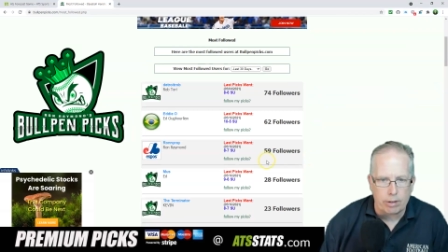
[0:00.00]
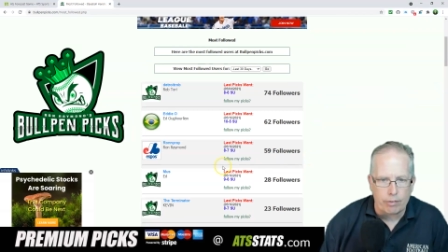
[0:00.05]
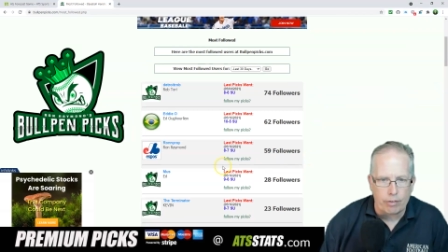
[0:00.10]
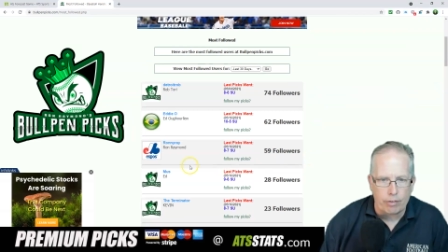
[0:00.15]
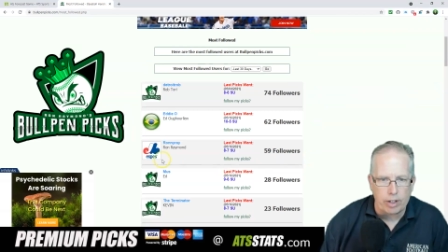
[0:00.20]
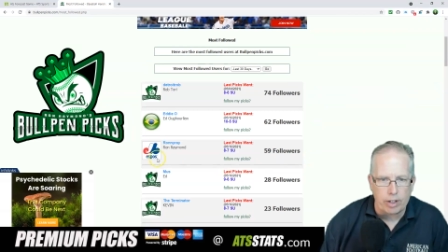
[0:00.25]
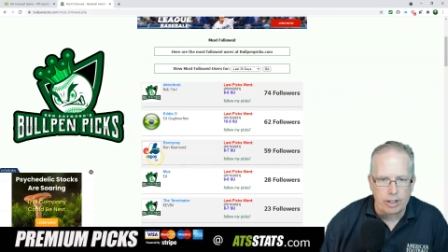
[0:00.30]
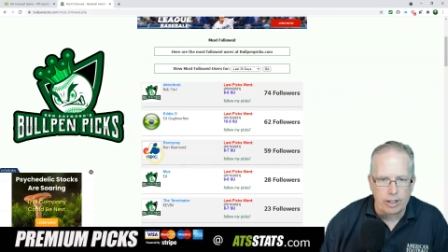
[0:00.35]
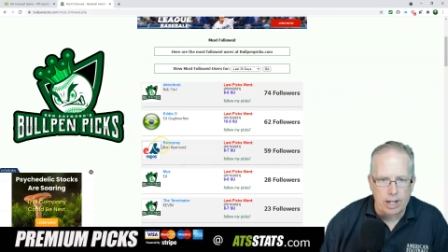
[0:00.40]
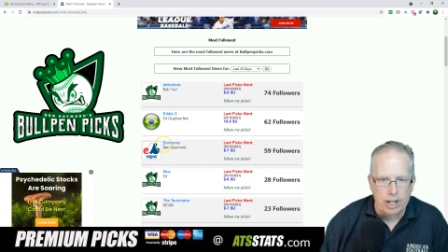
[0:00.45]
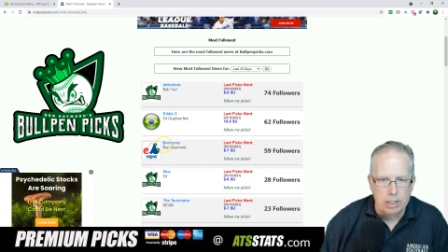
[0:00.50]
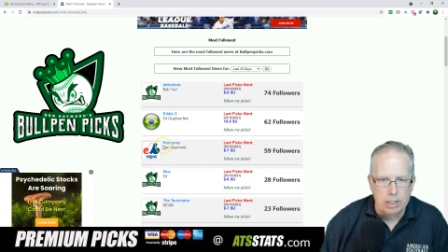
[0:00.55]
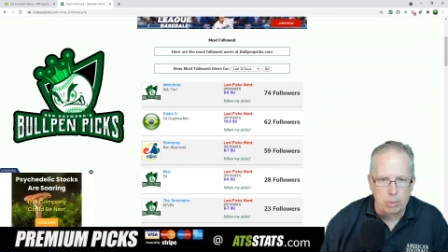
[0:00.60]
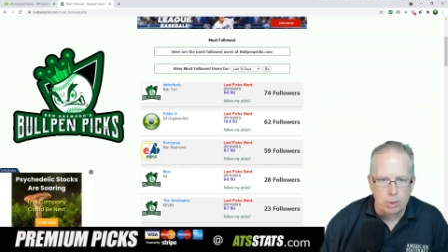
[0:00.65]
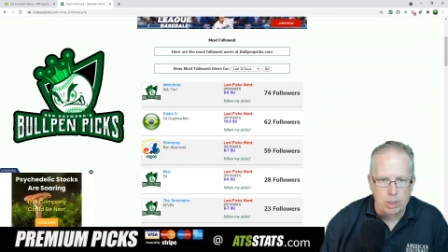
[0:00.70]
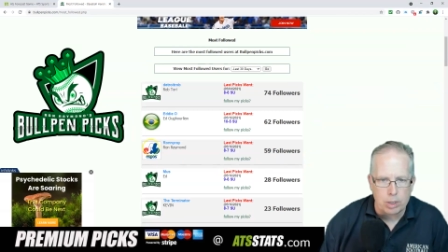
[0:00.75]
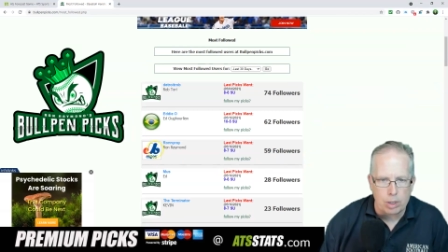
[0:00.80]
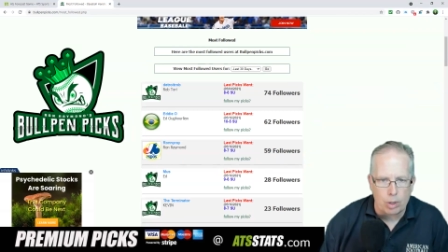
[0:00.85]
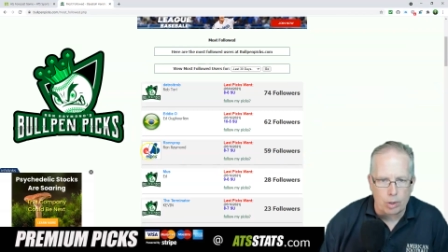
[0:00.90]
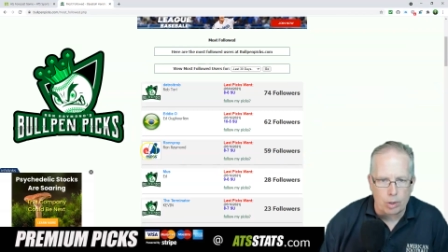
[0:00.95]
look for the
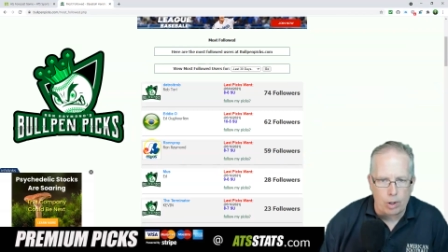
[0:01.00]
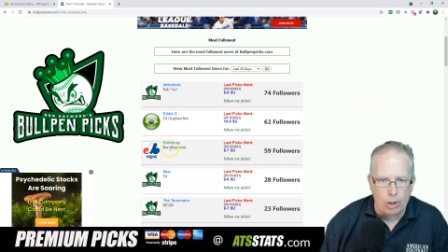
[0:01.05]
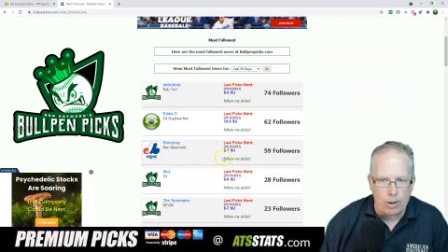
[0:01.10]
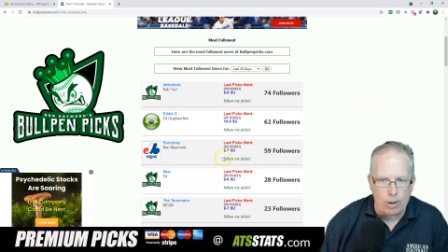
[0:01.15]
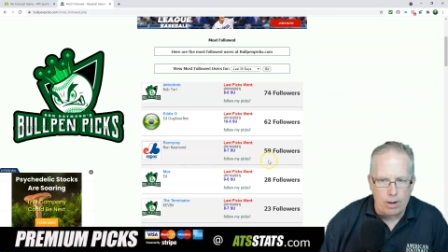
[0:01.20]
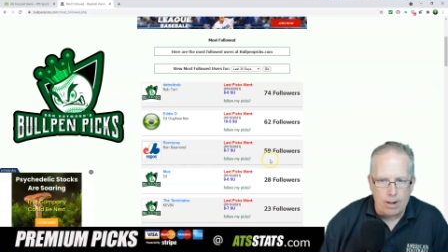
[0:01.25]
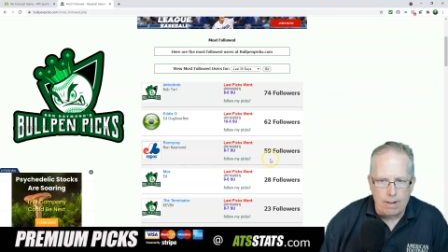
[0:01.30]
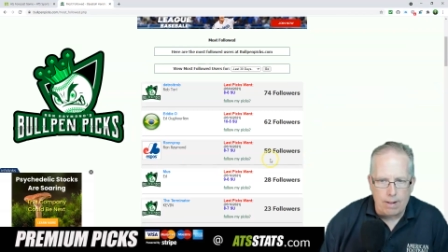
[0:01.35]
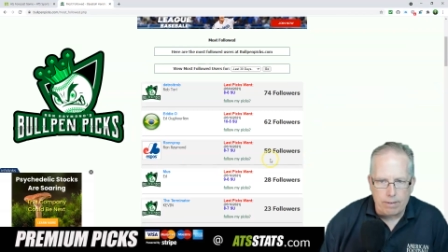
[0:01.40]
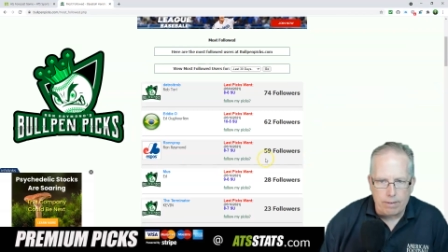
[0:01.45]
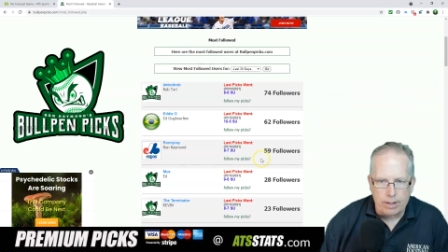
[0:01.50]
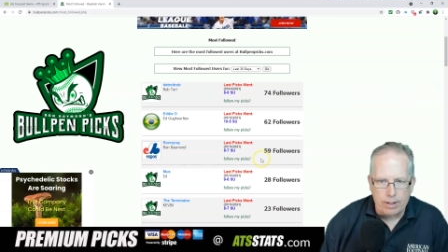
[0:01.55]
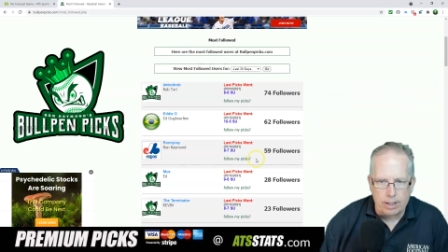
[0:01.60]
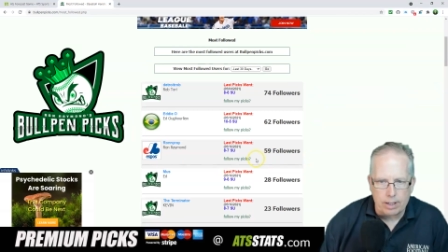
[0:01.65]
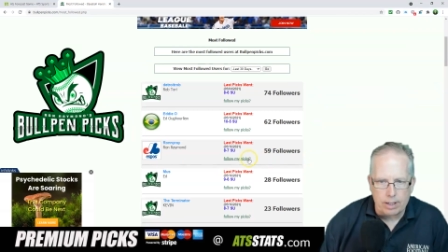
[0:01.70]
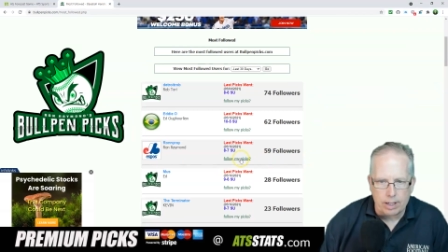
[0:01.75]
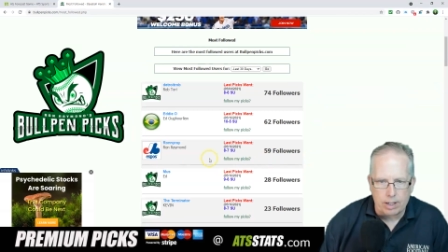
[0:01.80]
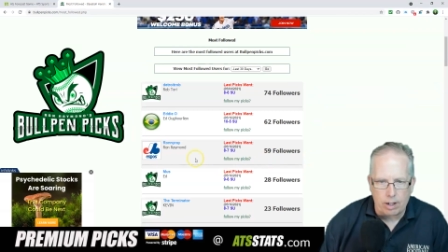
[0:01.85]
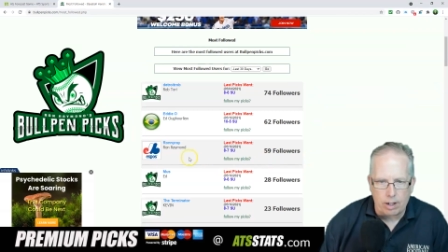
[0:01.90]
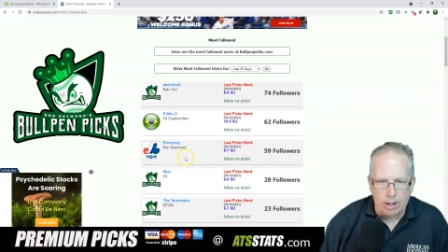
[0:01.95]
Expos logo,
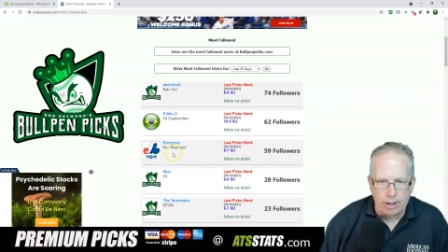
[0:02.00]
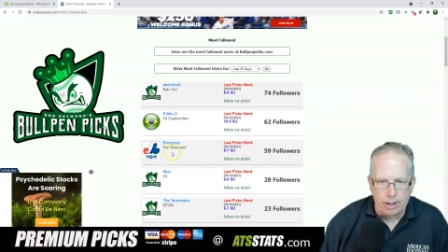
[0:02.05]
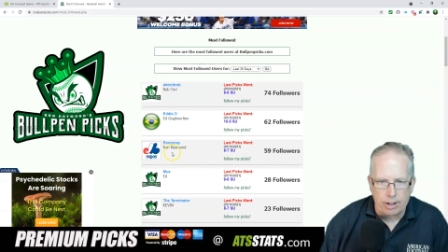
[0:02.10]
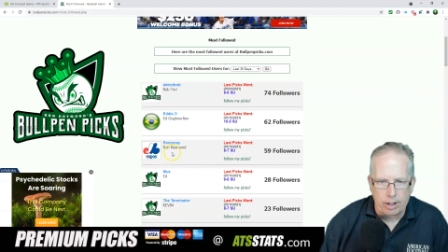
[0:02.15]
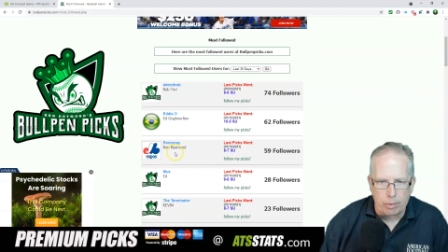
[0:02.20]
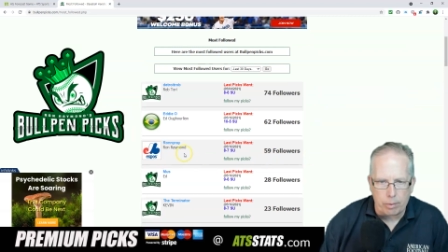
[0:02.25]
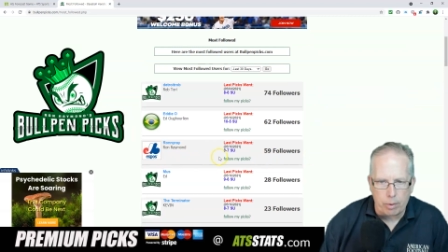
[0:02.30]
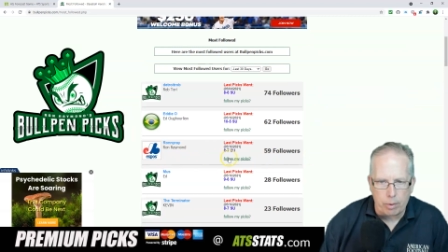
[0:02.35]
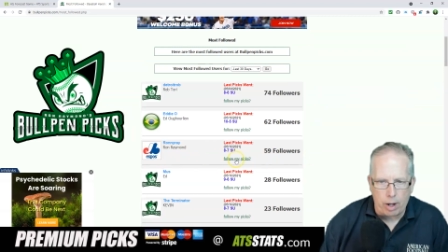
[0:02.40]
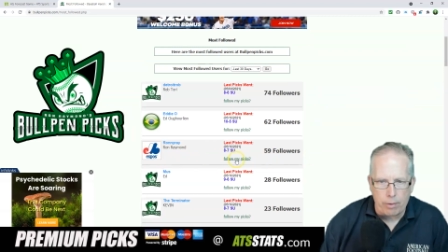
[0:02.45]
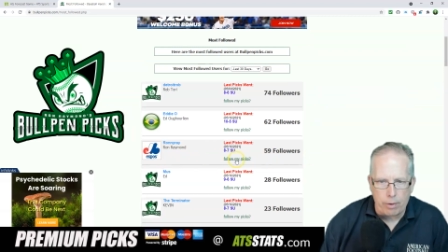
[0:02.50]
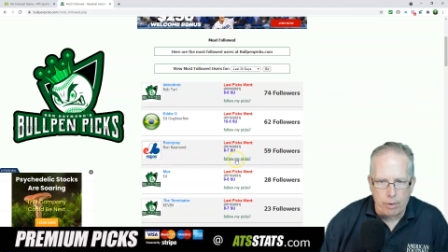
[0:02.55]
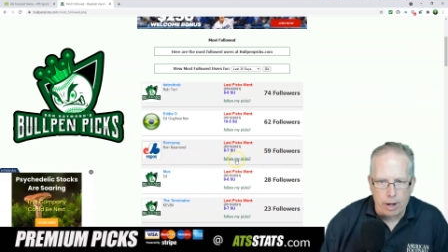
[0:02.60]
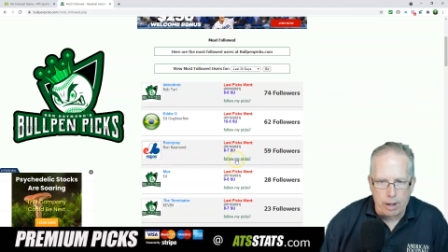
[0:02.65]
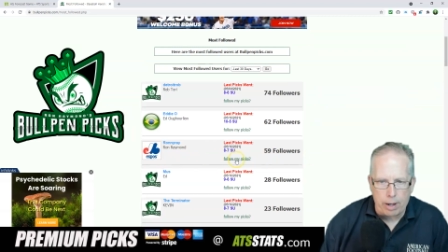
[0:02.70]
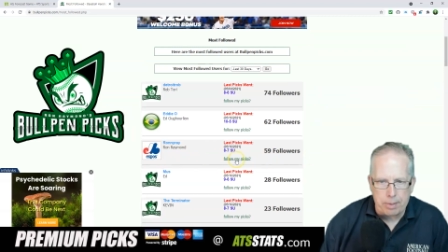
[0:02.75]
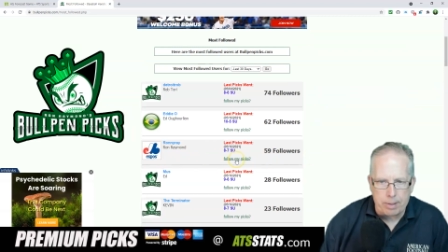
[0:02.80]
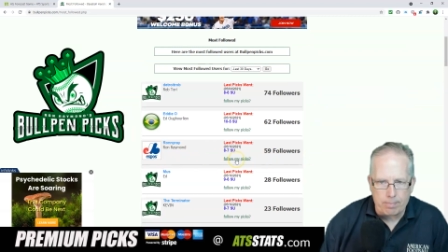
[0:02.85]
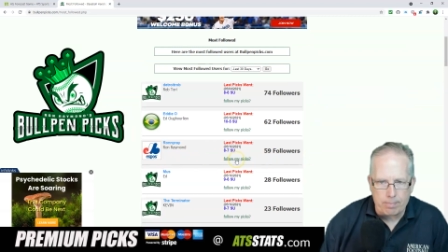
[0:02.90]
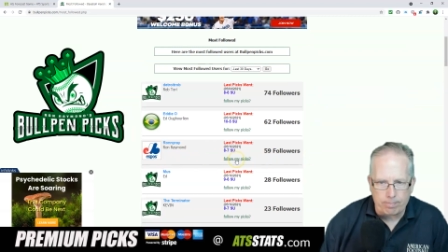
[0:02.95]
click on uh, Ron
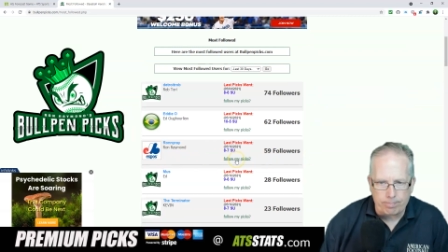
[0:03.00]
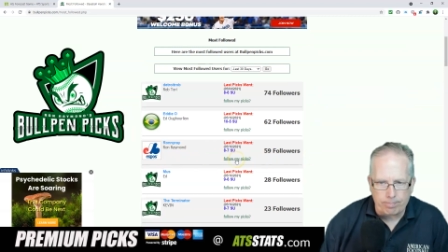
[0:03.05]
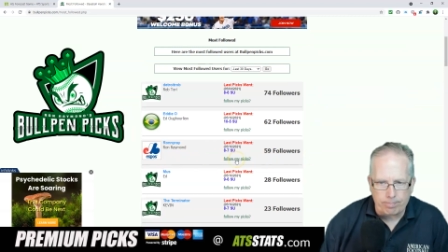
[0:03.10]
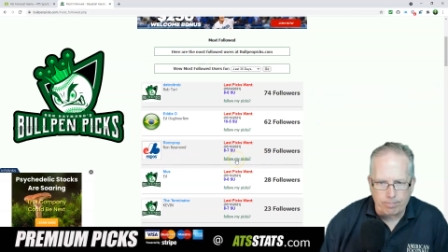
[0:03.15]
Raymond,